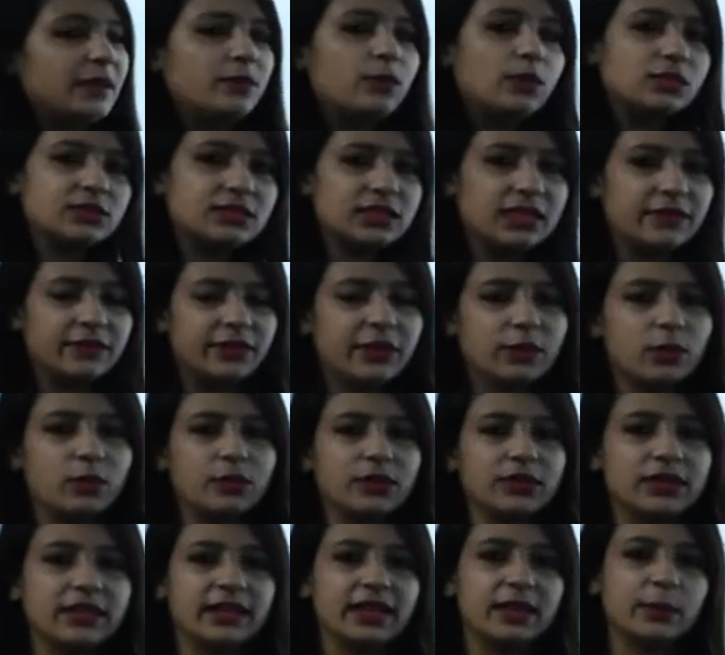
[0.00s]
was living
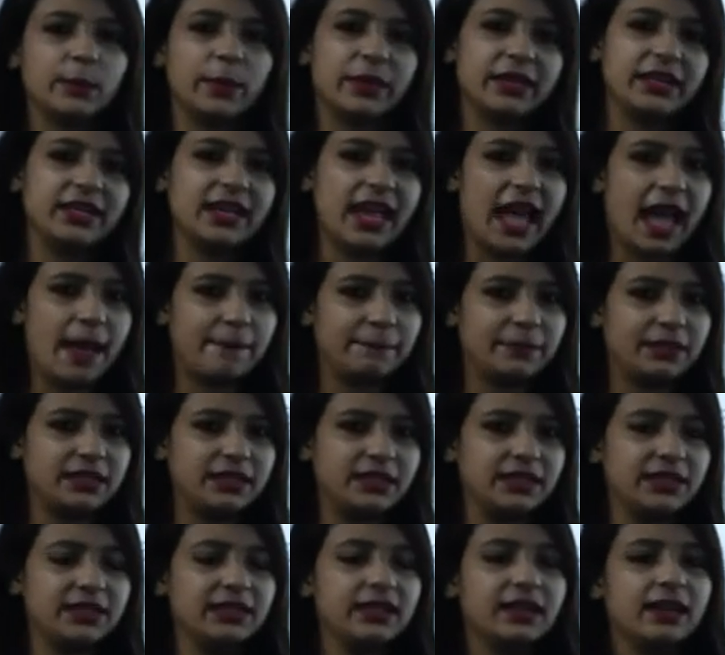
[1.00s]
over there very
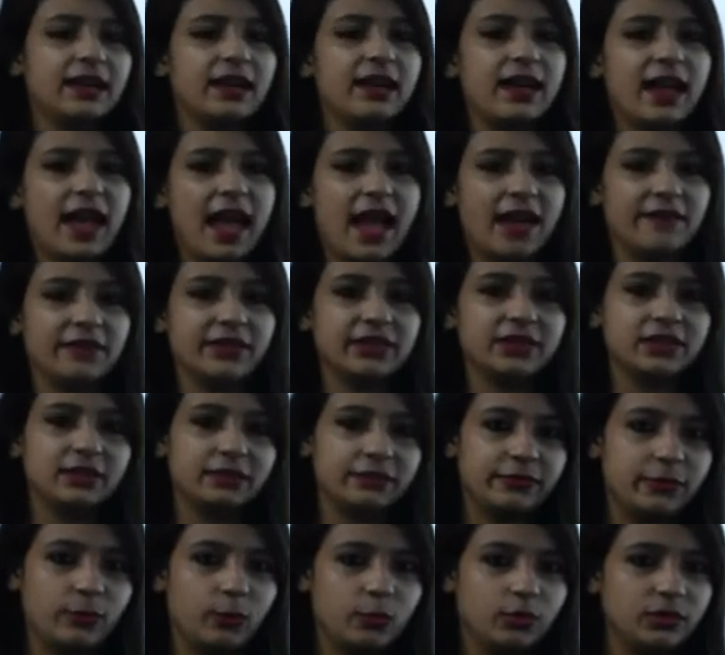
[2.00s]
happily, having the
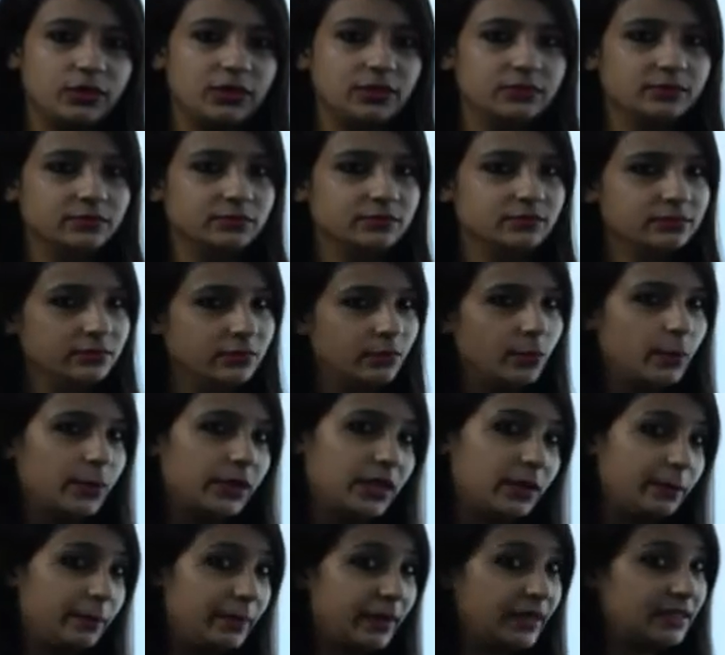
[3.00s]
food with
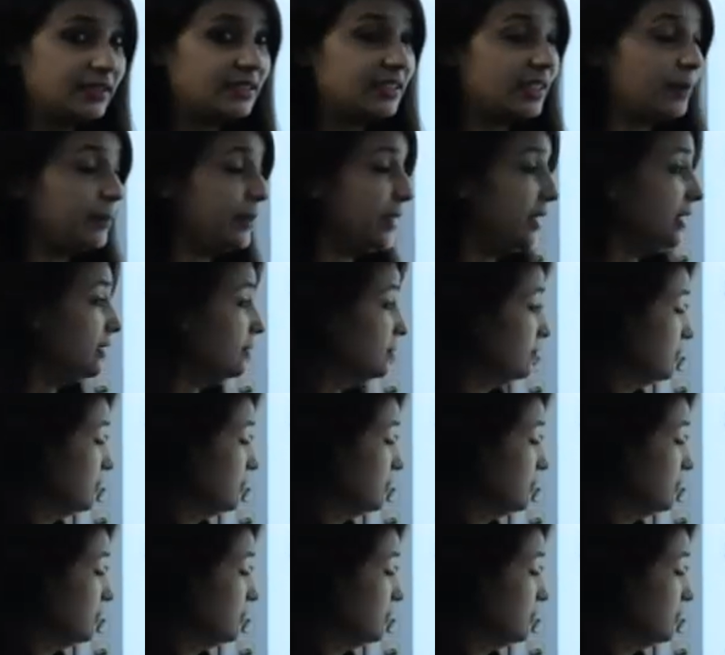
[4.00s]
a big tummy.